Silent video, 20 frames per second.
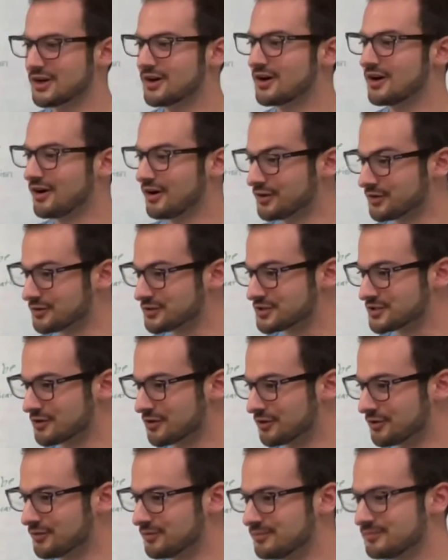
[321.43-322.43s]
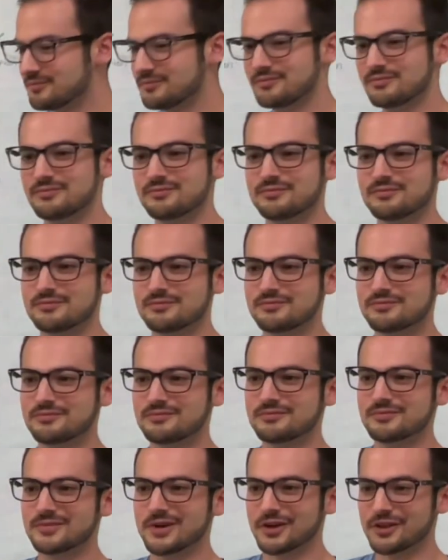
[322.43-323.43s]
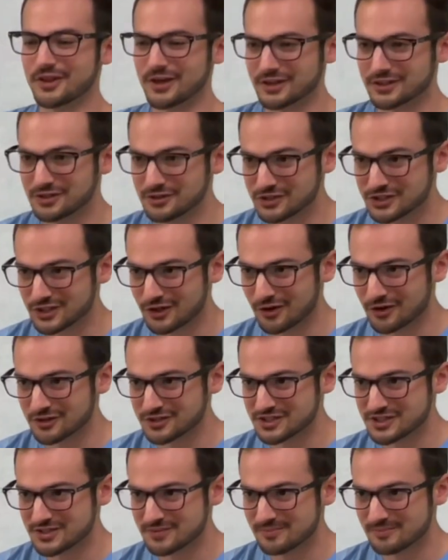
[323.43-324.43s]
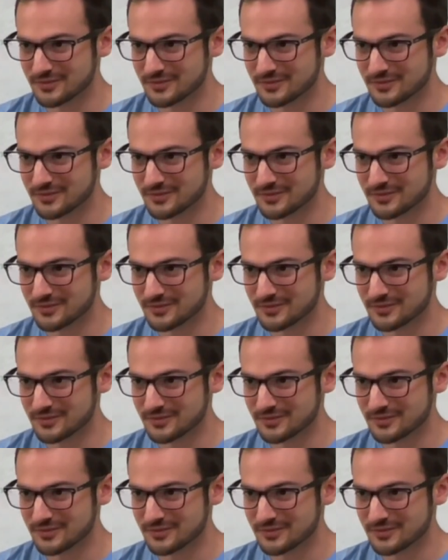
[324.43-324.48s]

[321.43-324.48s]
Understood. Thank you, Sharks,